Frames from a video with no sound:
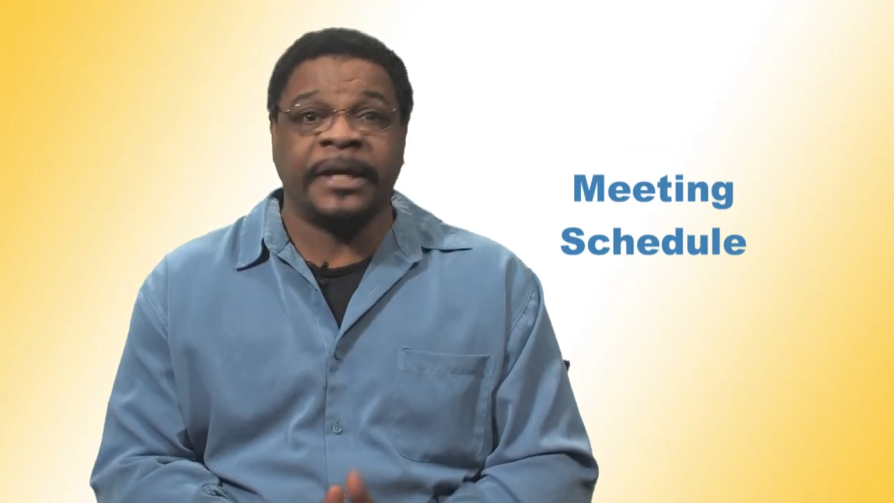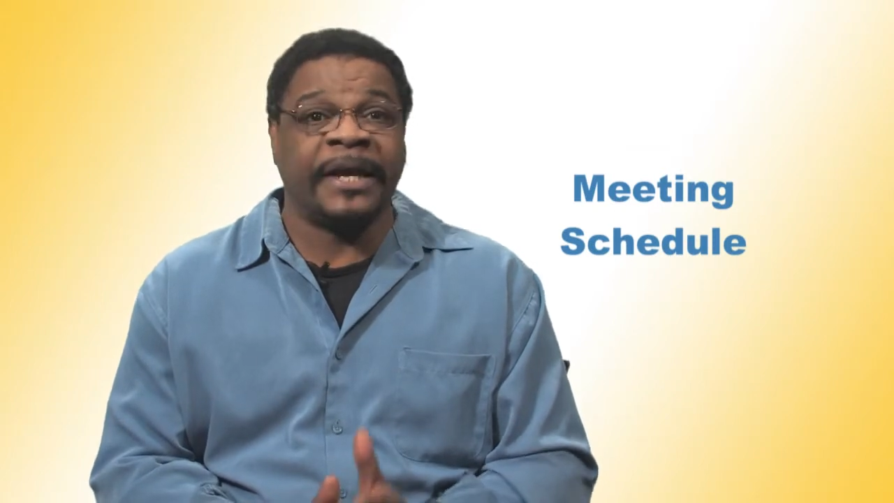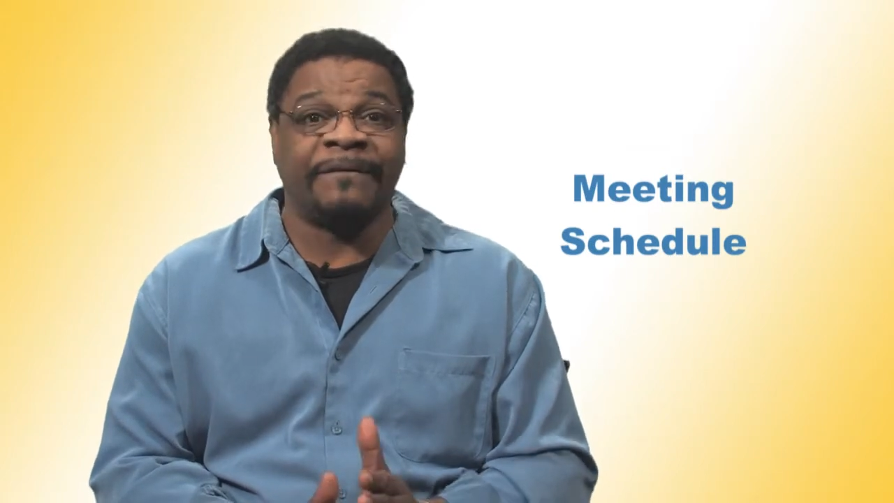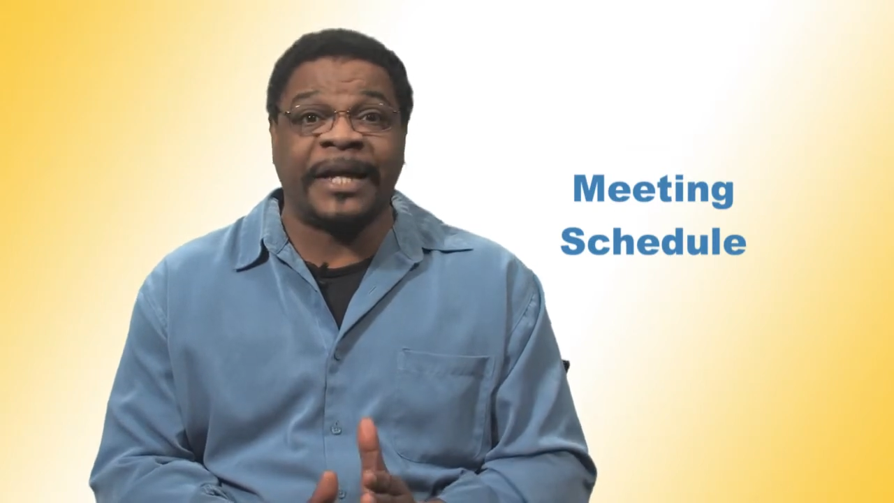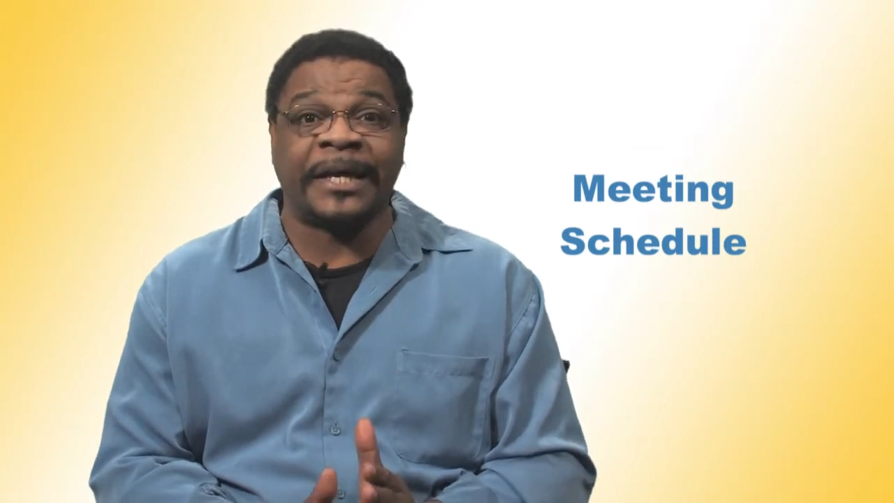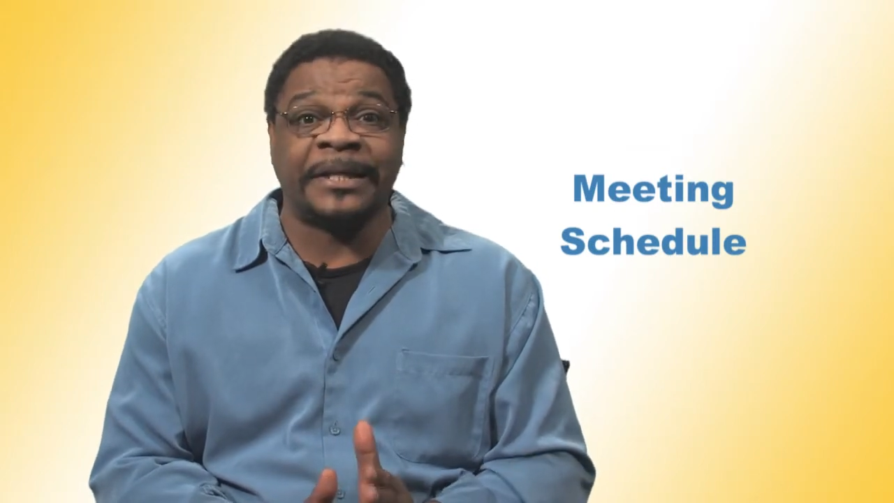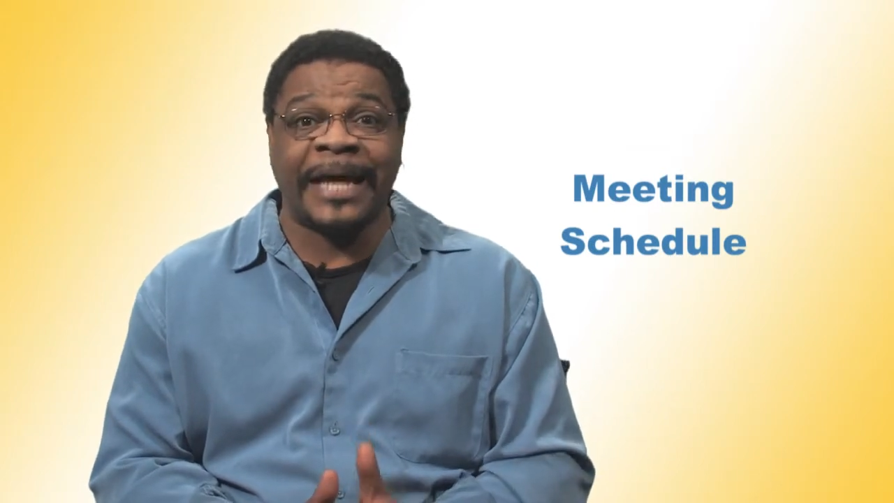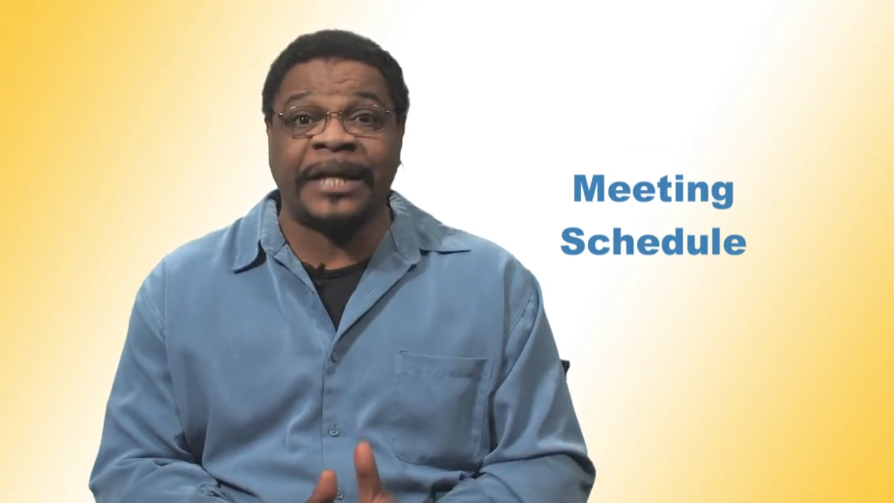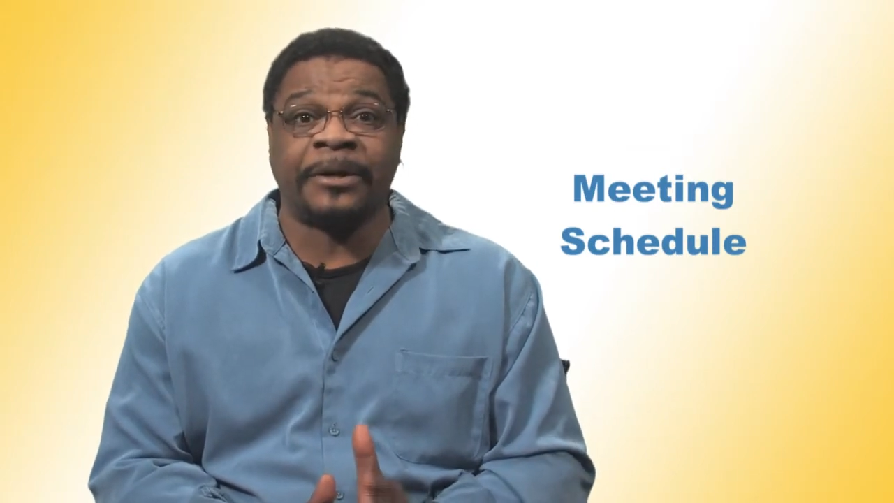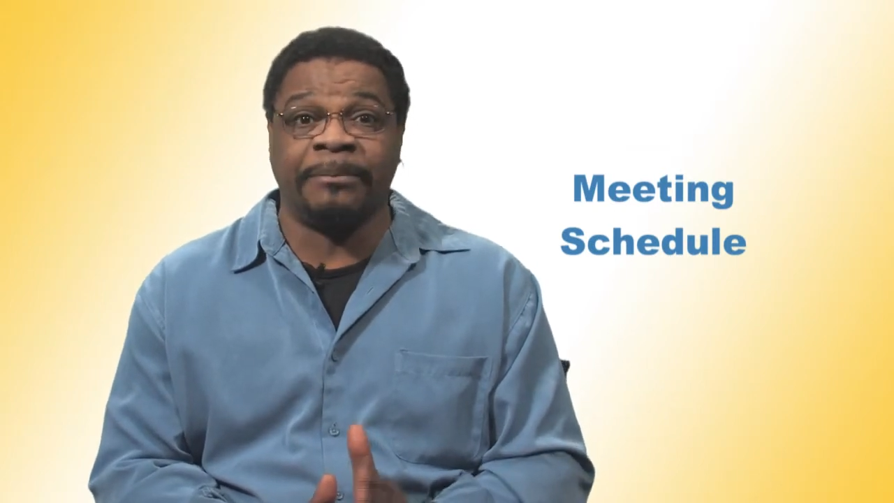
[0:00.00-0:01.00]
if they
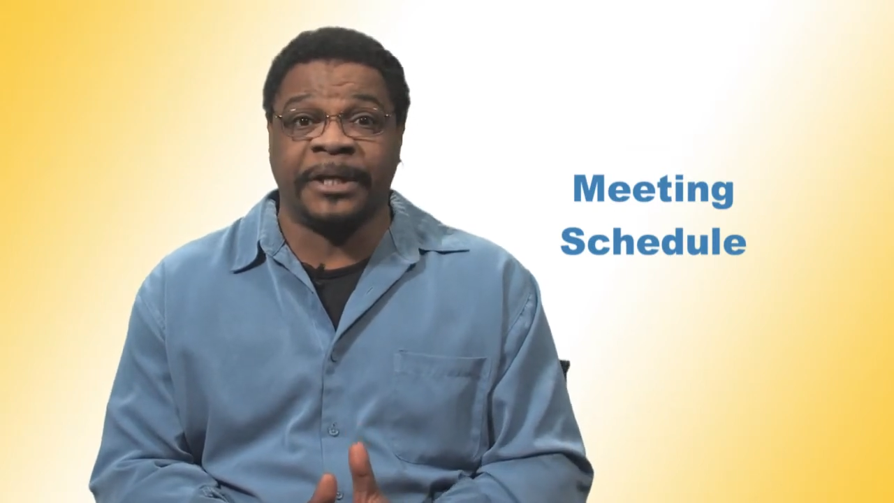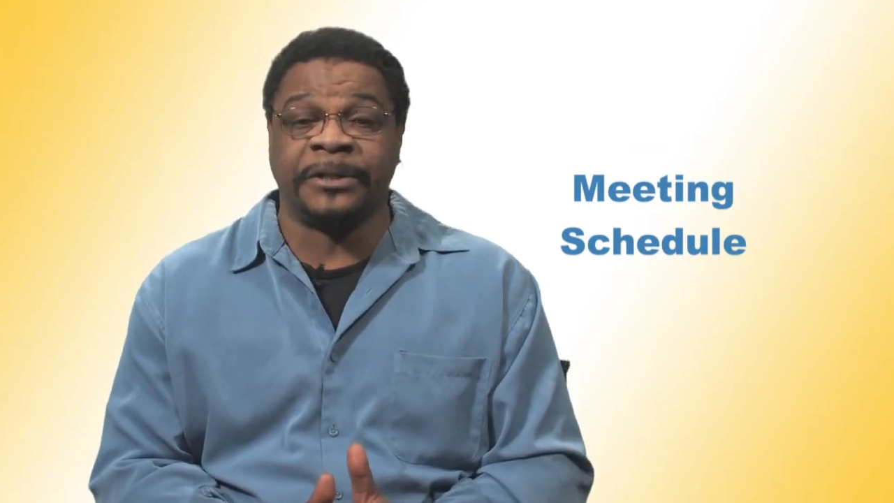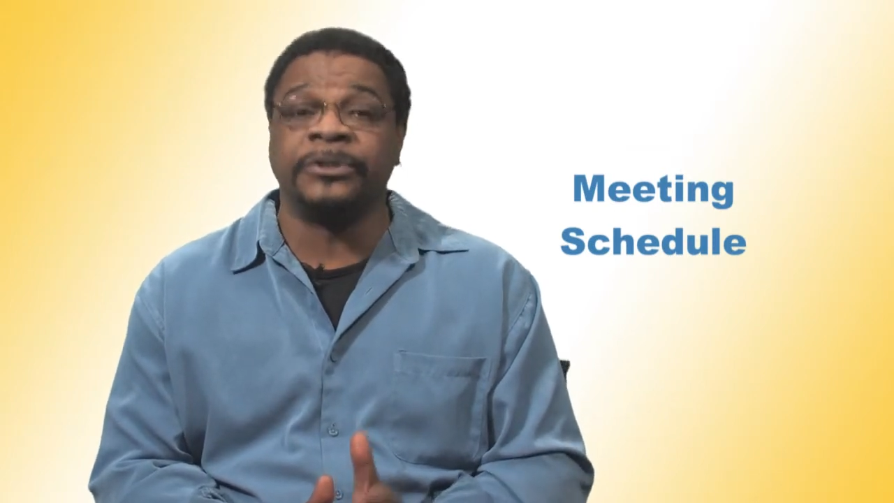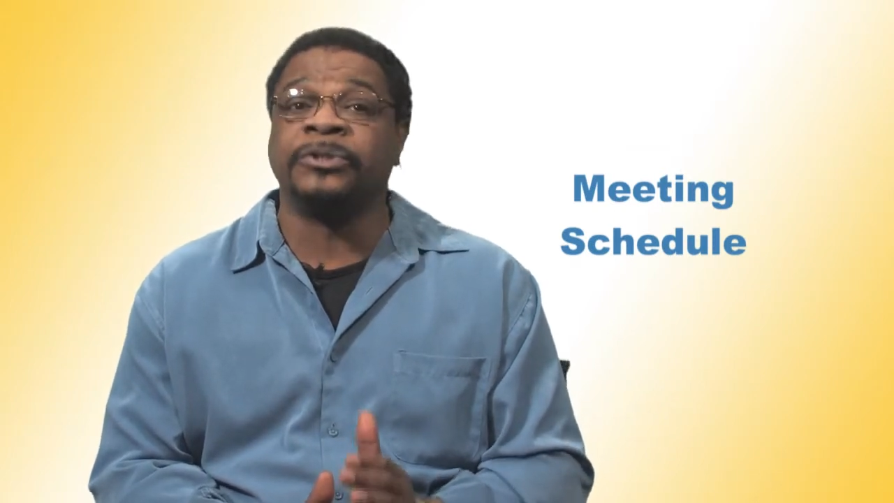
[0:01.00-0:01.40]
cannot commit